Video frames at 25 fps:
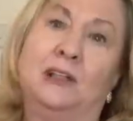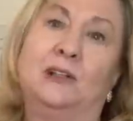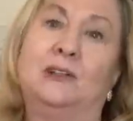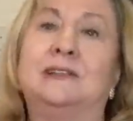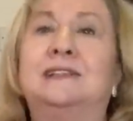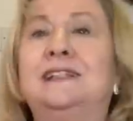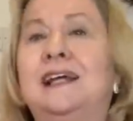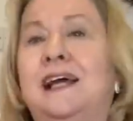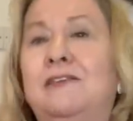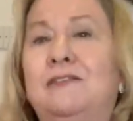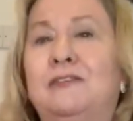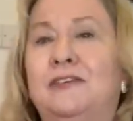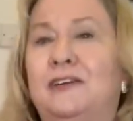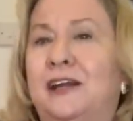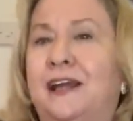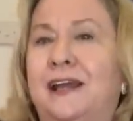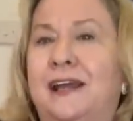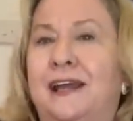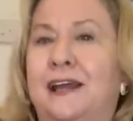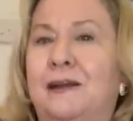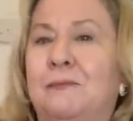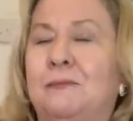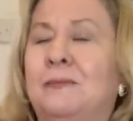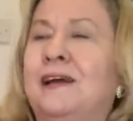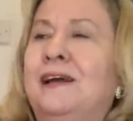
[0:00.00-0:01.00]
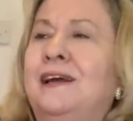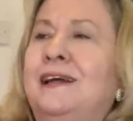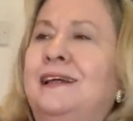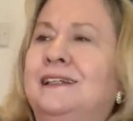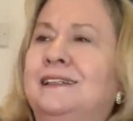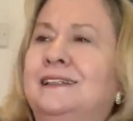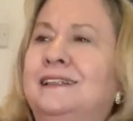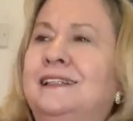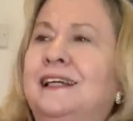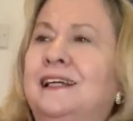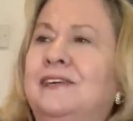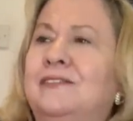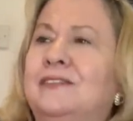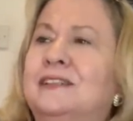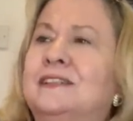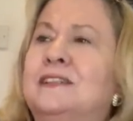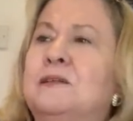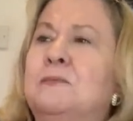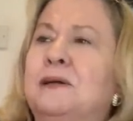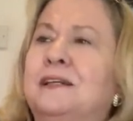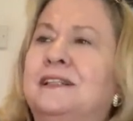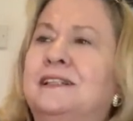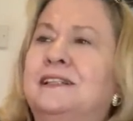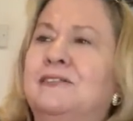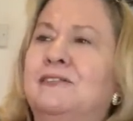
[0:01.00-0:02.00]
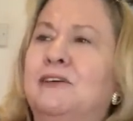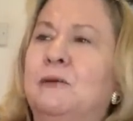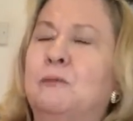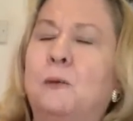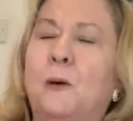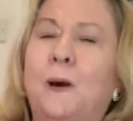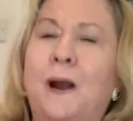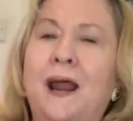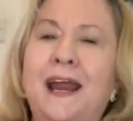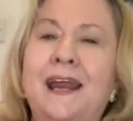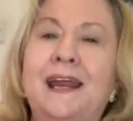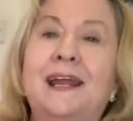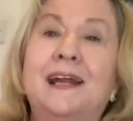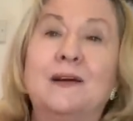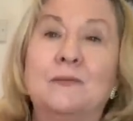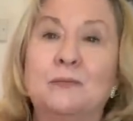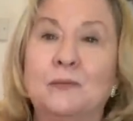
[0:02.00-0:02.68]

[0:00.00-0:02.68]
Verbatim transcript: looked after him to give us a bit of a break.